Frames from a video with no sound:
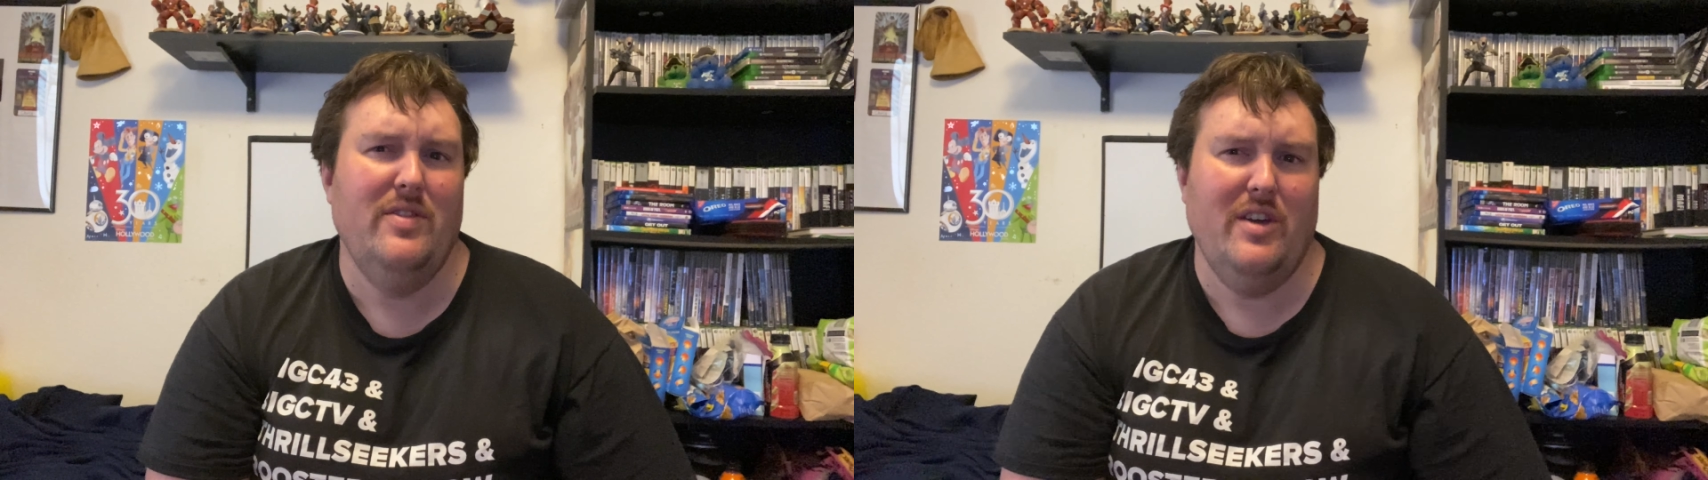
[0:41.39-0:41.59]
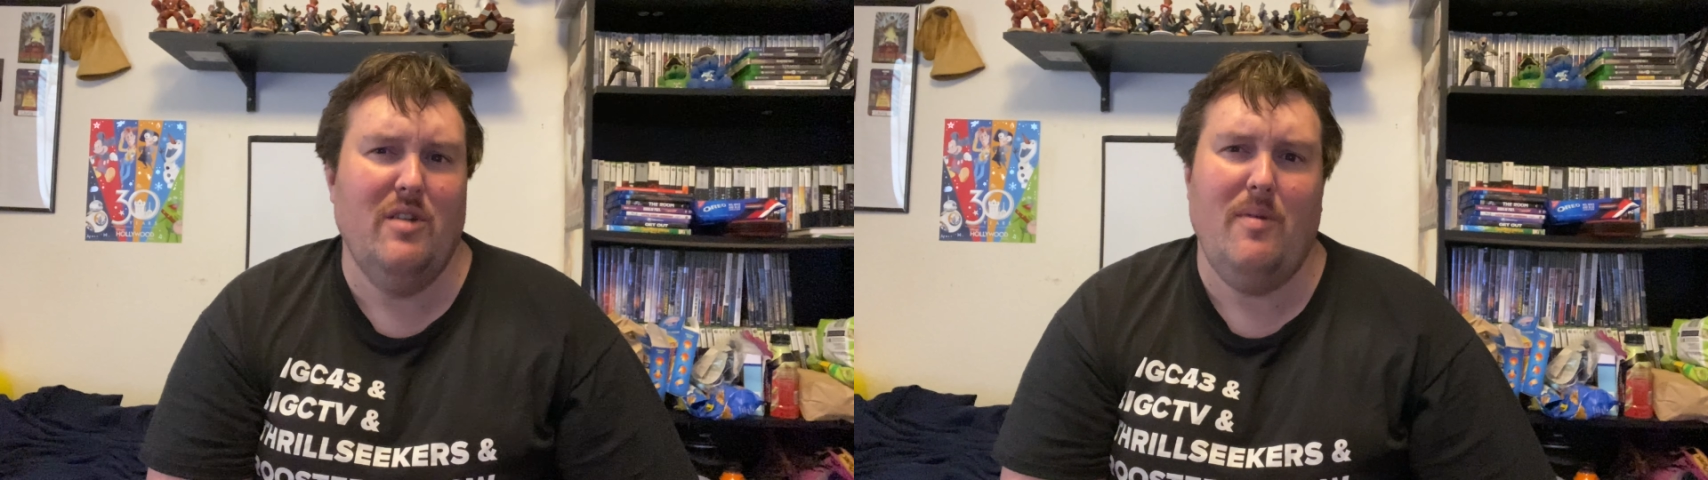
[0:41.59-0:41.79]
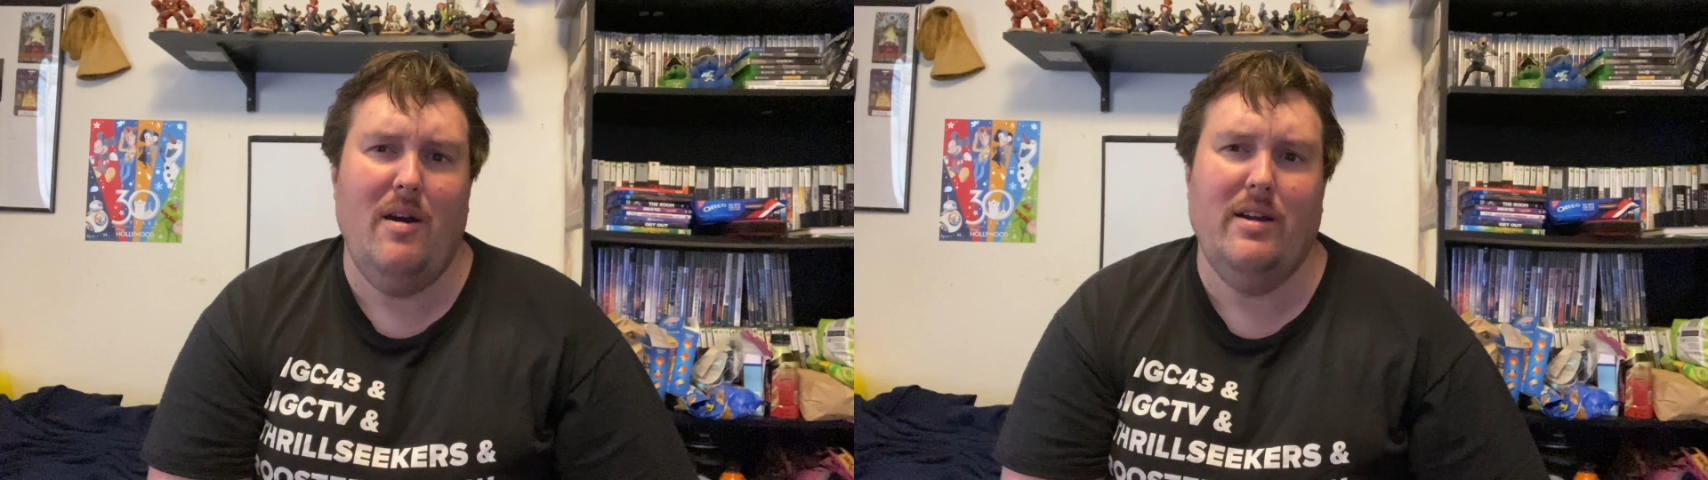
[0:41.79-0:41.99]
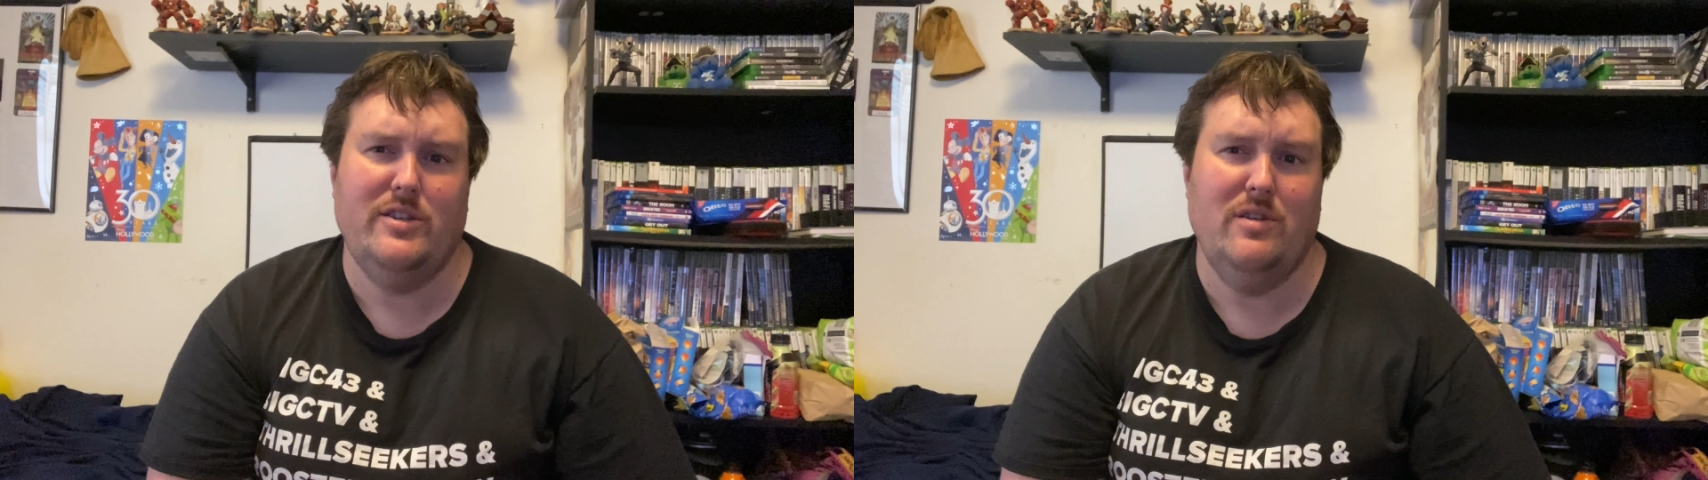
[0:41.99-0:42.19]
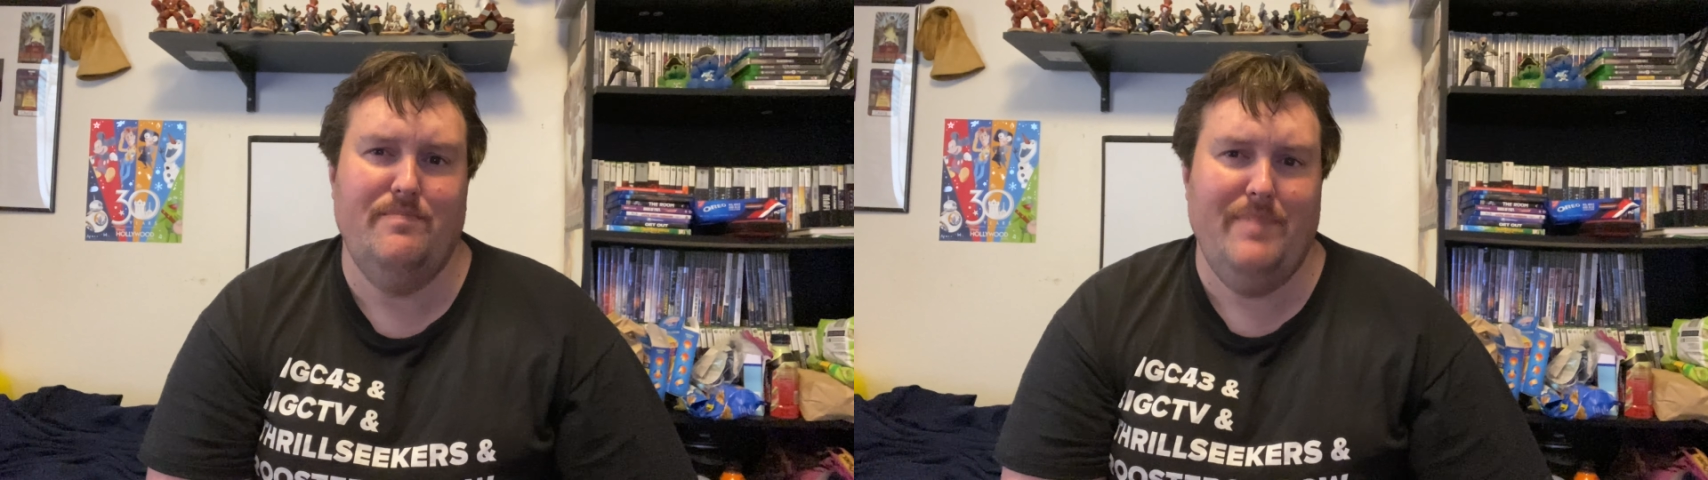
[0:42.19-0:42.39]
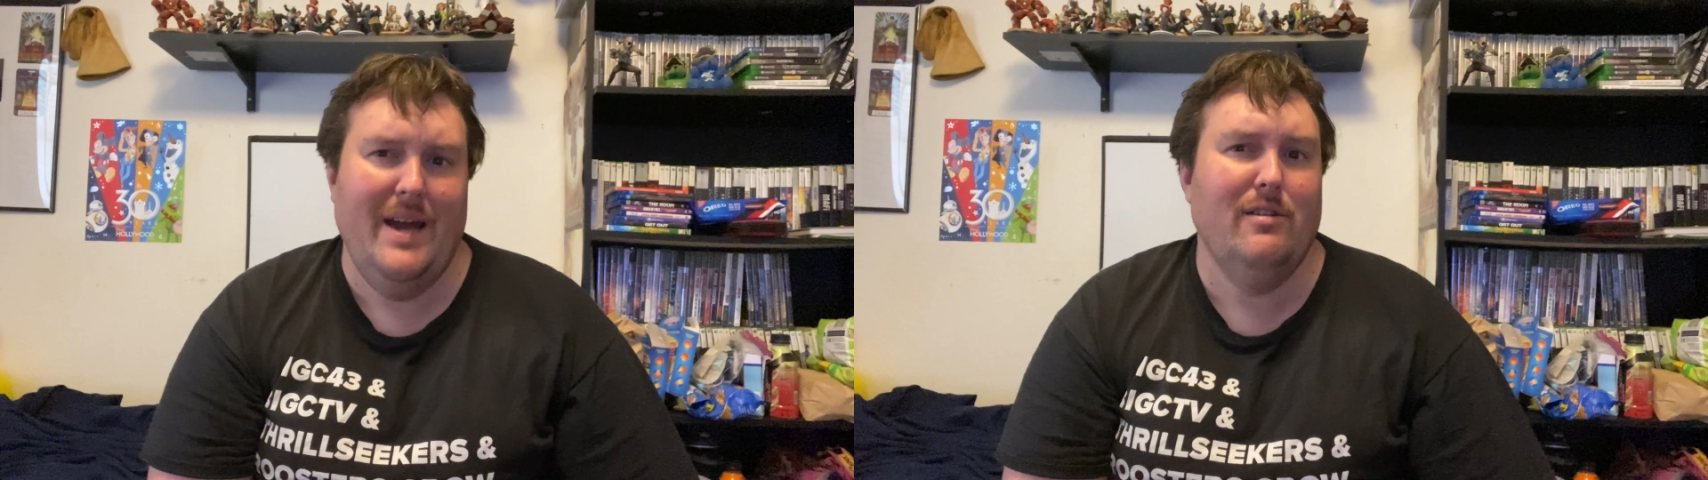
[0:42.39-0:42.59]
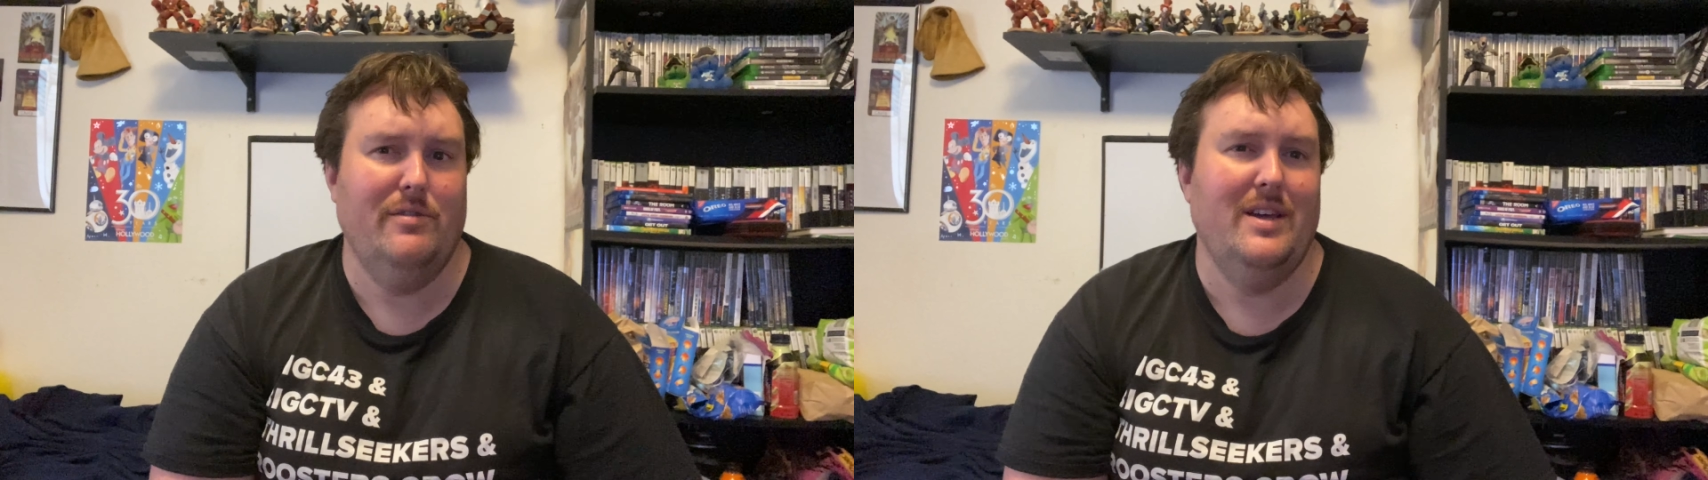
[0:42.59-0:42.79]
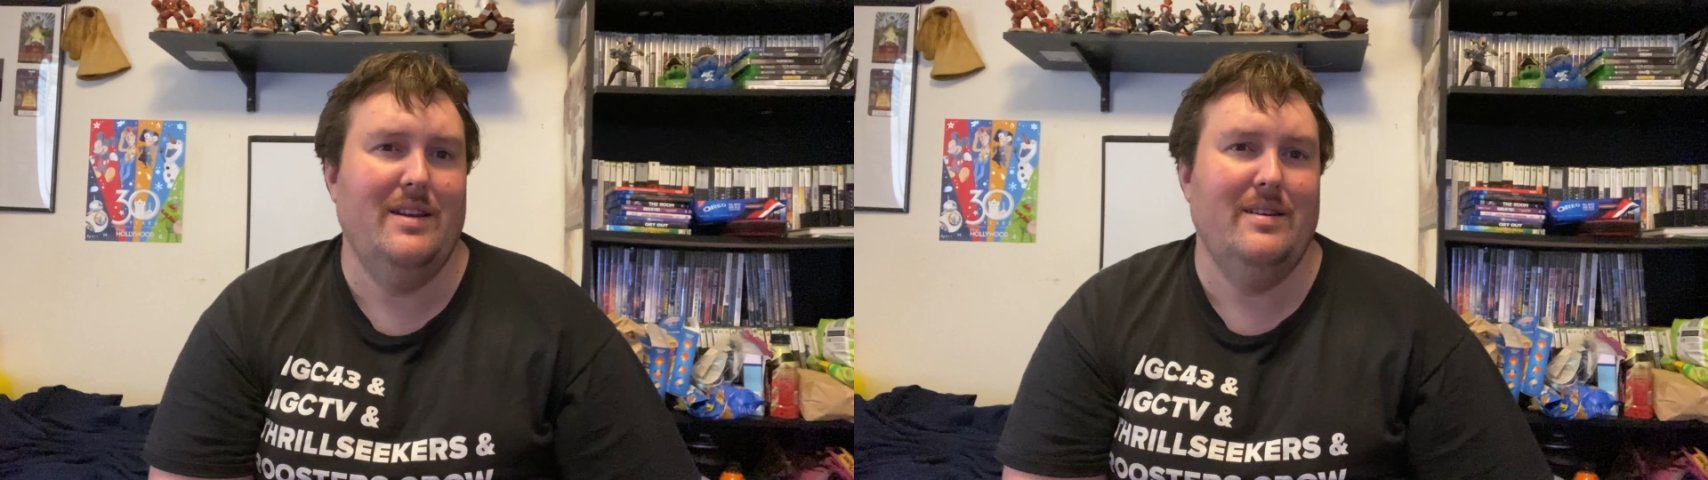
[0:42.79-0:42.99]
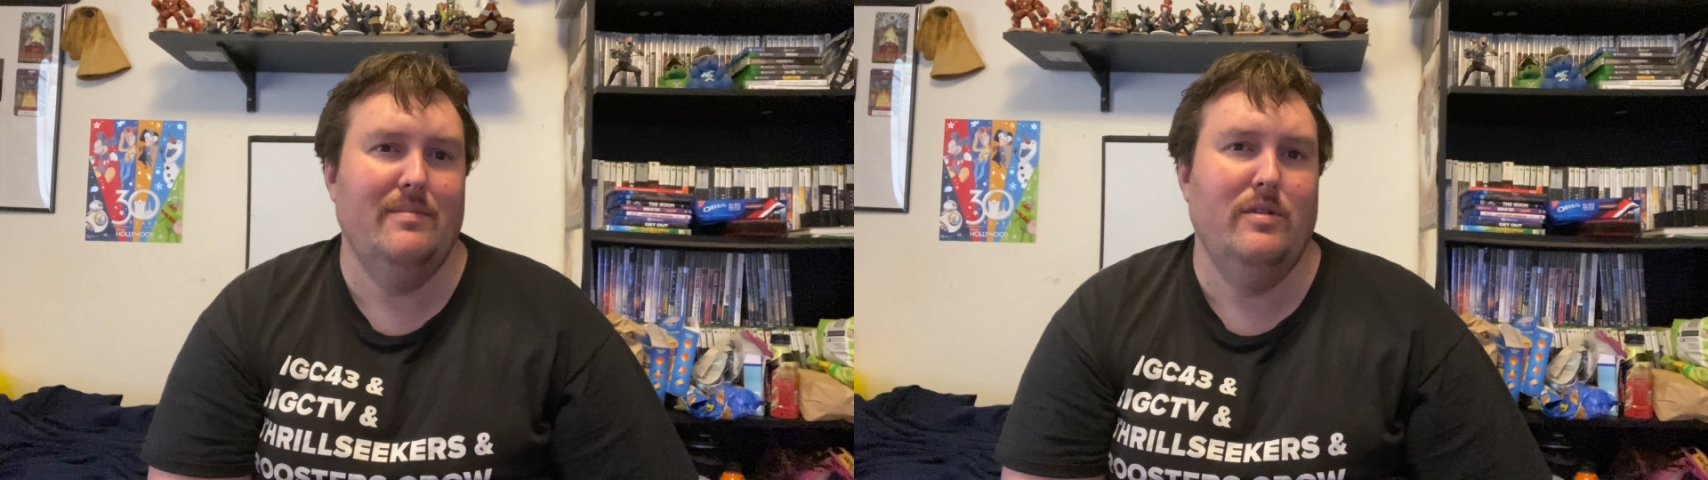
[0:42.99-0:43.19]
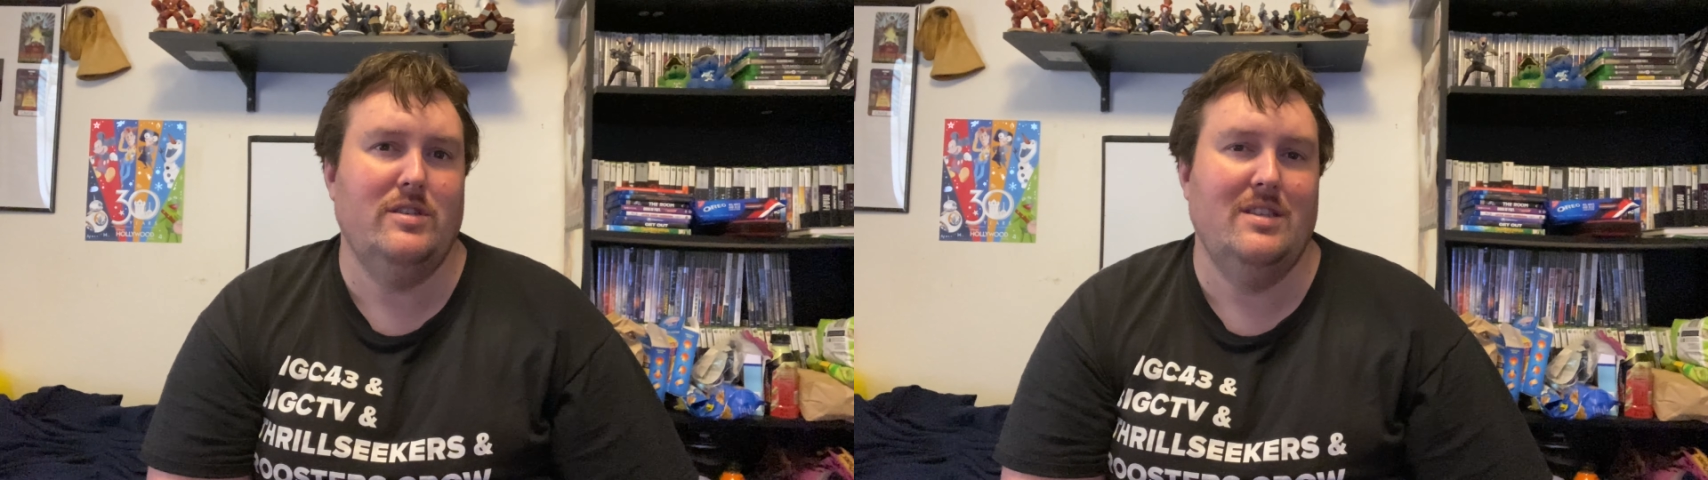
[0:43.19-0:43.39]
their products are better than
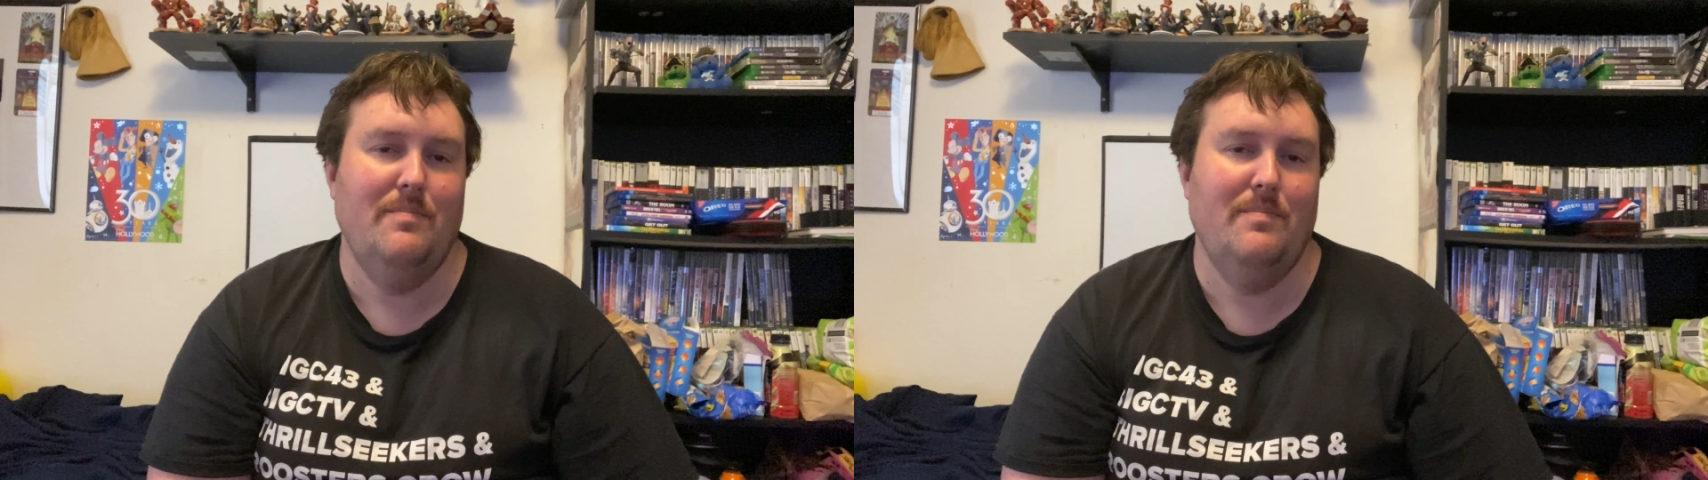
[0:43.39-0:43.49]
most of the